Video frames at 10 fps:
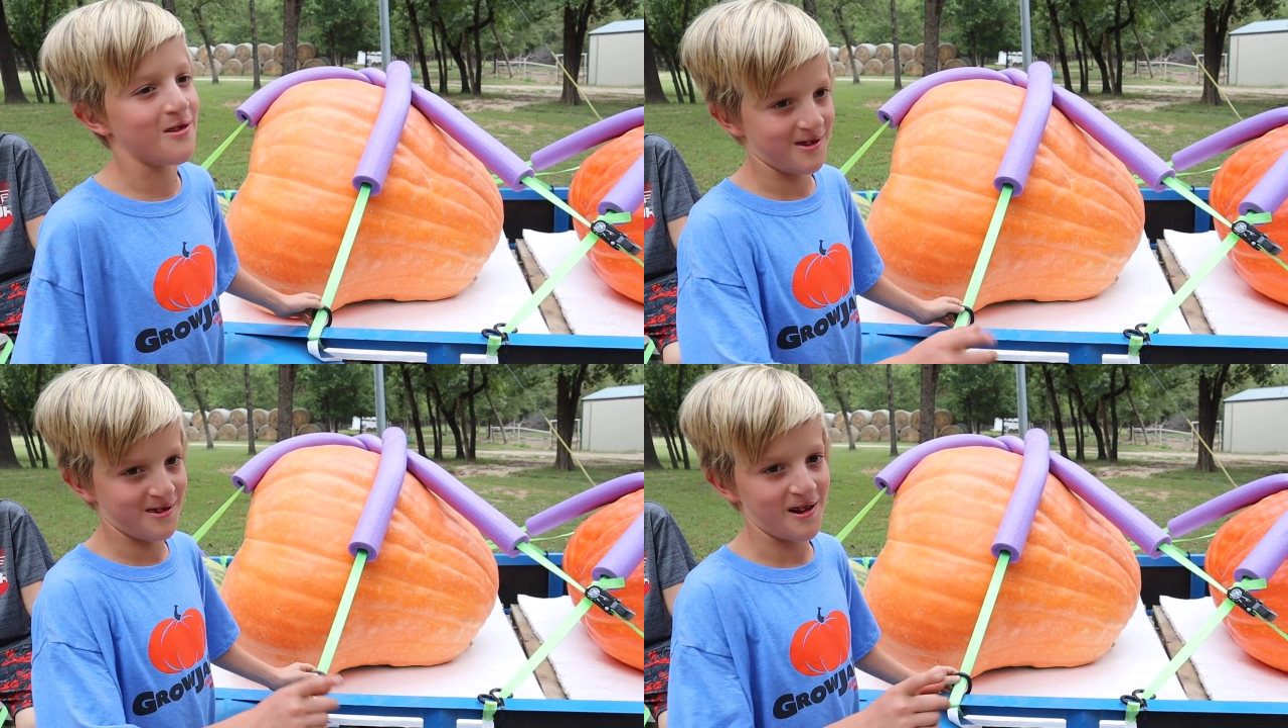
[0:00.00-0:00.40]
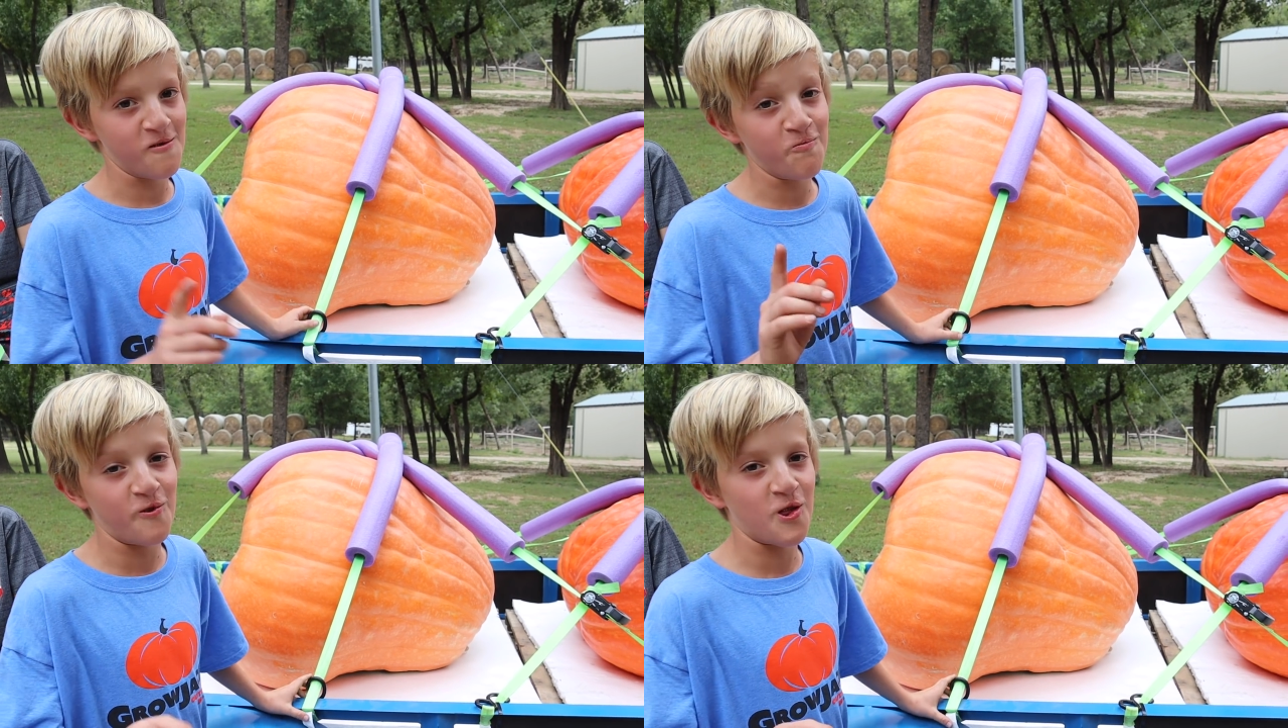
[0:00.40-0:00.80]
in the
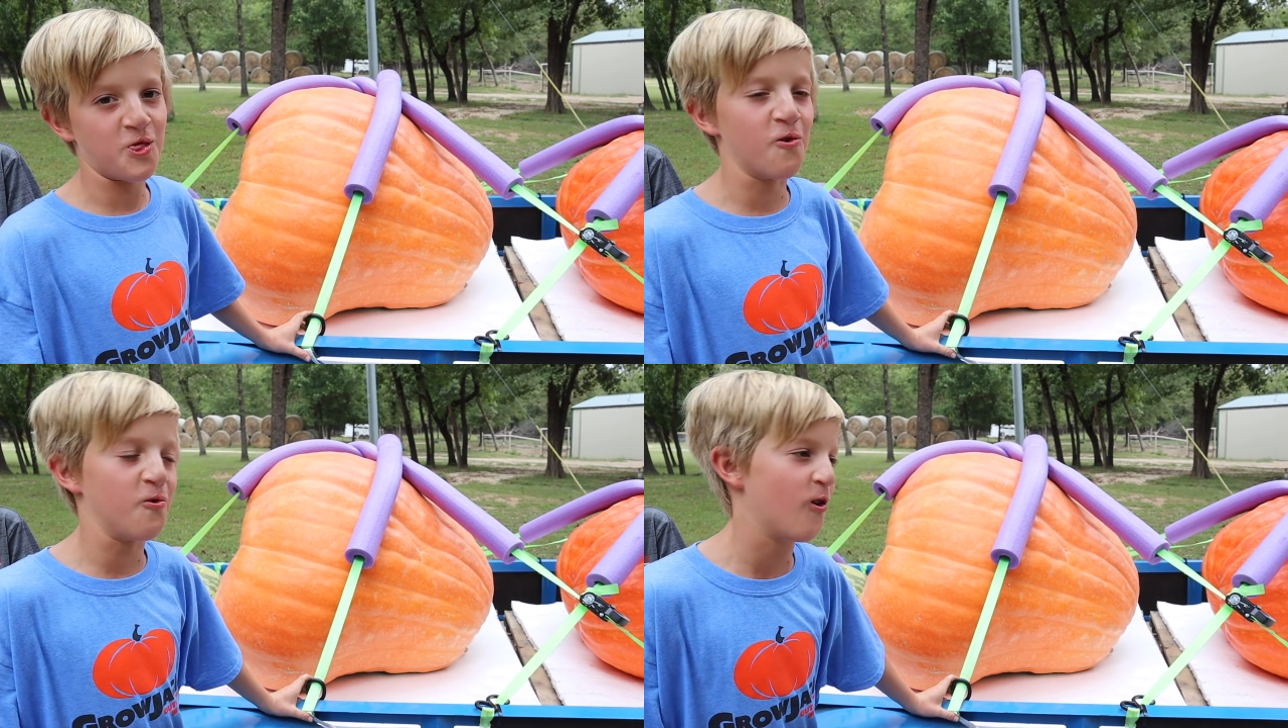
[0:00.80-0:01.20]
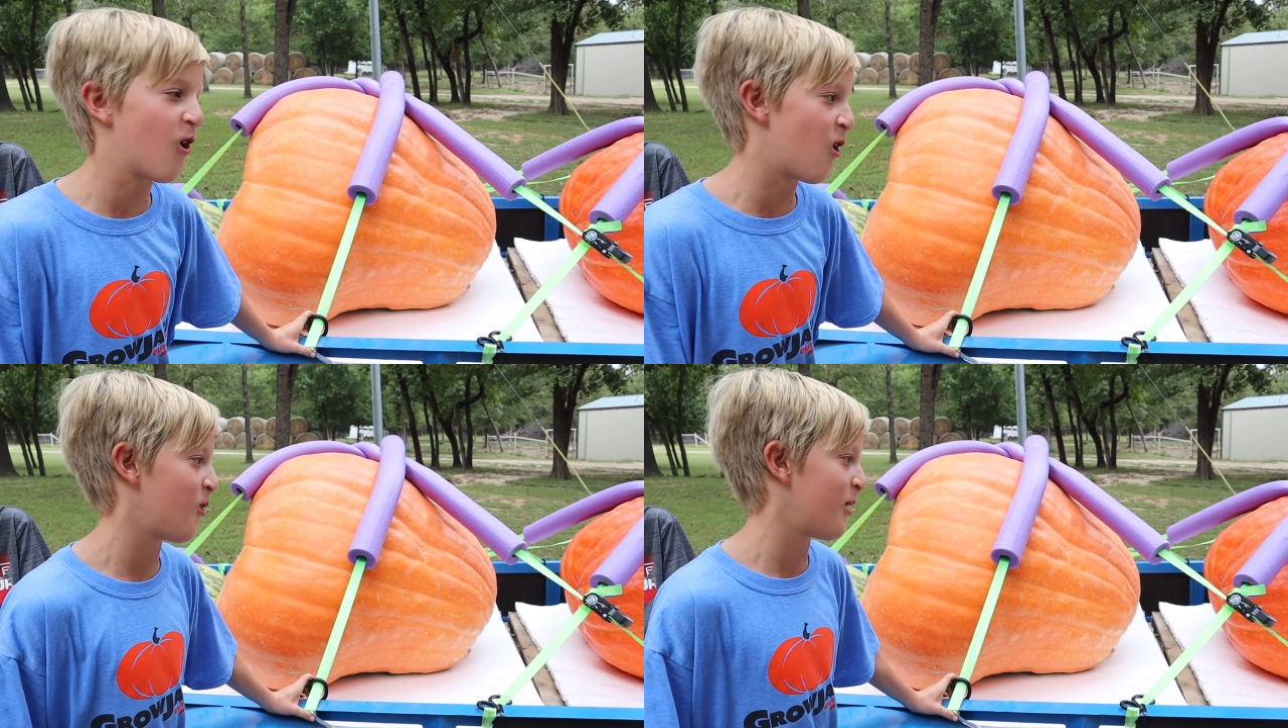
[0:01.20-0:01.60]
state, fifth
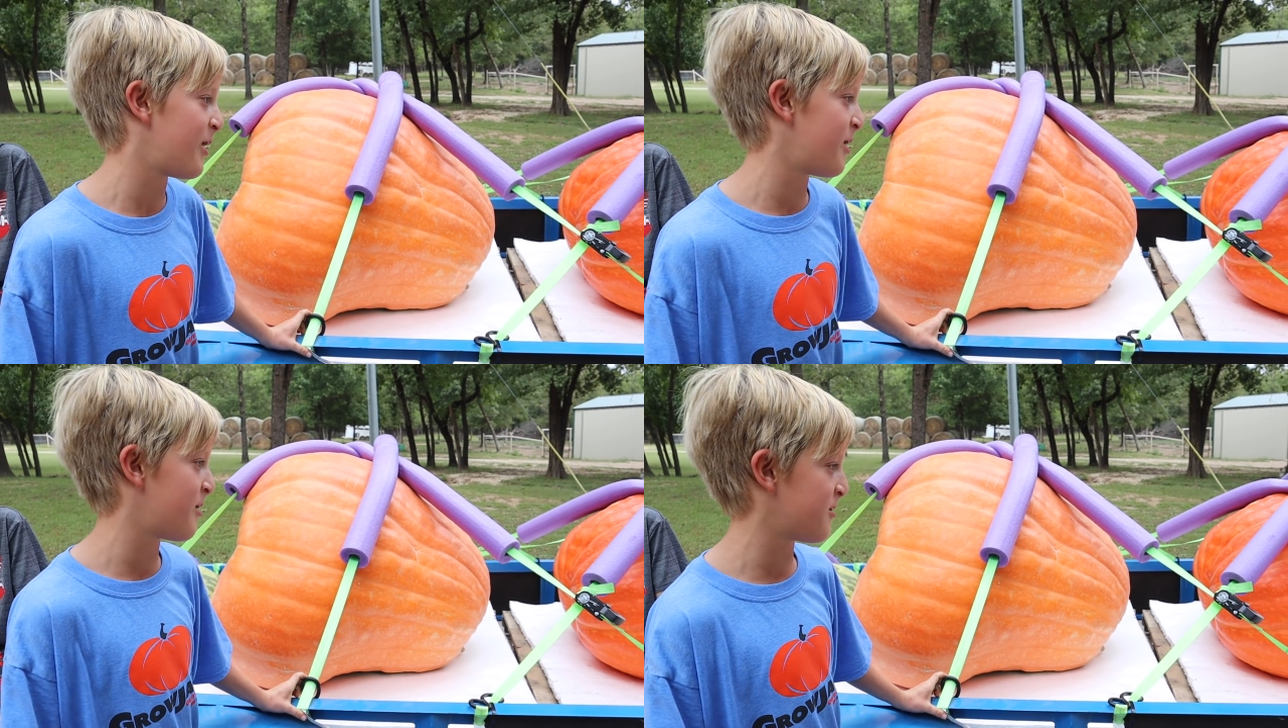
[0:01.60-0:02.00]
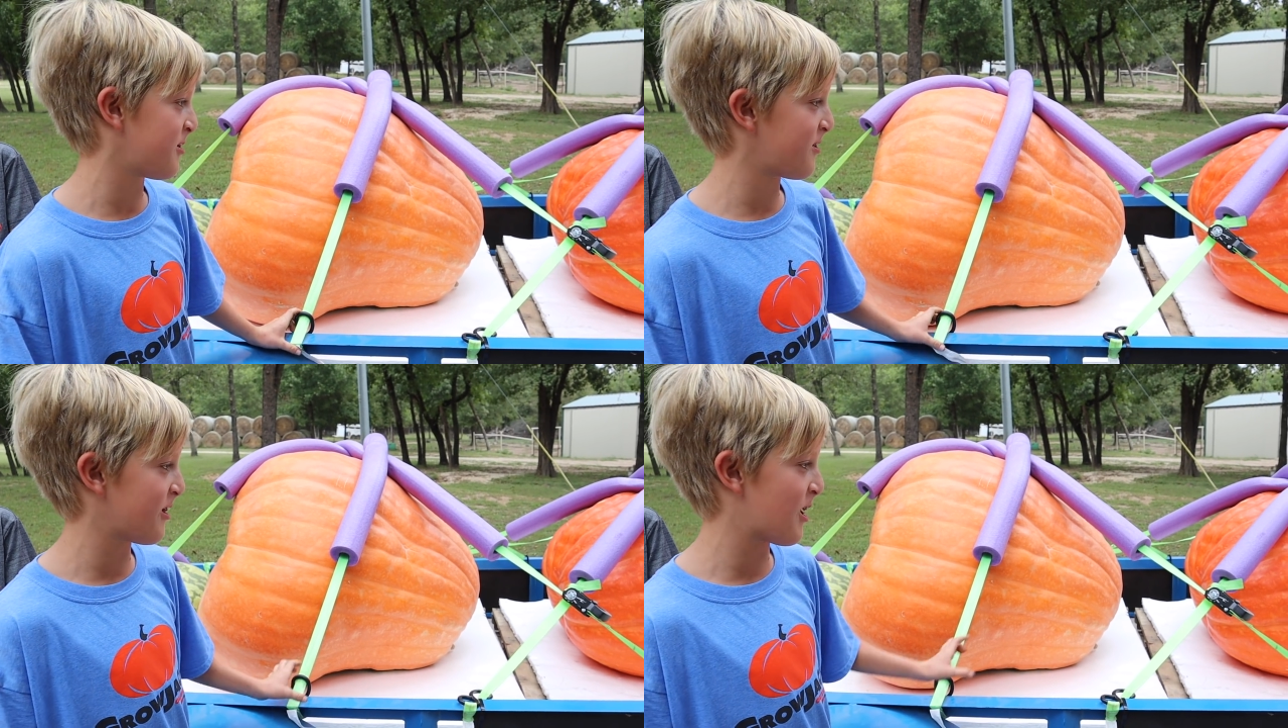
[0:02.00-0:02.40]
overall,
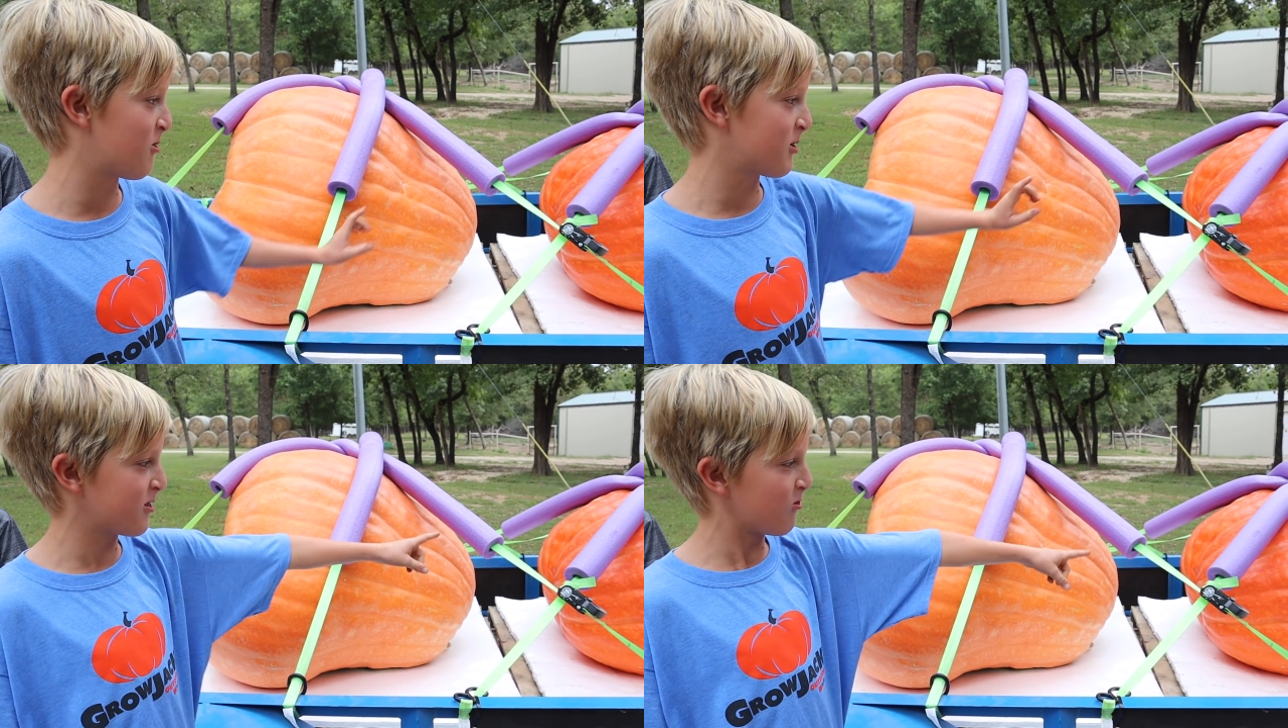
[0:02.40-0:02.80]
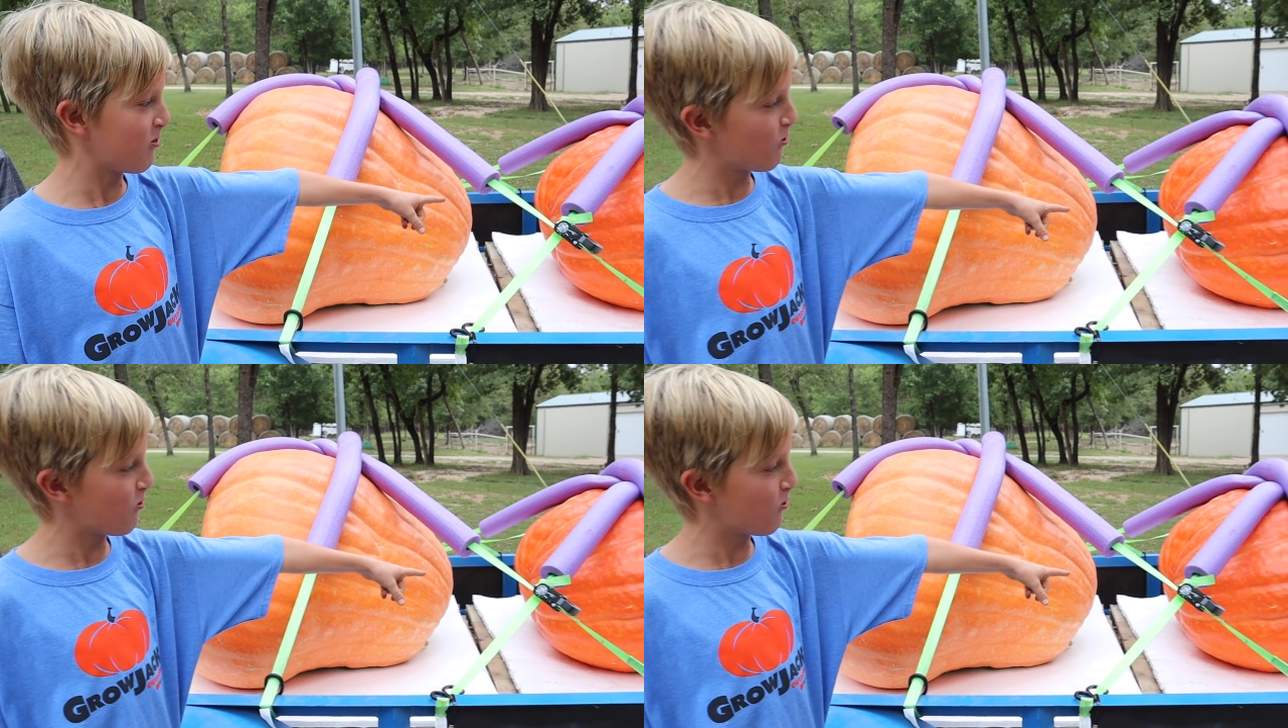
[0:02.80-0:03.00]
and that one